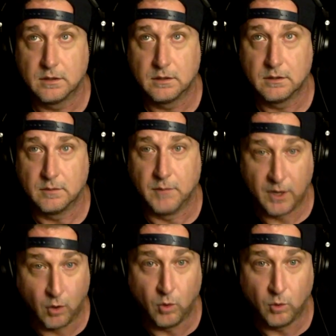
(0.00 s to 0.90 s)
my
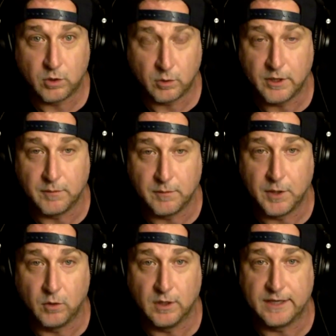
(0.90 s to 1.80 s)
whole career, my
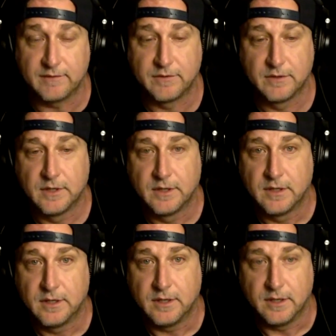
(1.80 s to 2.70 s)
life.
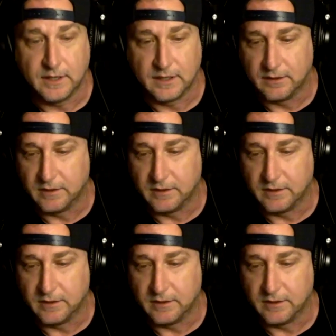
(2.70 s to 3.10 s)
And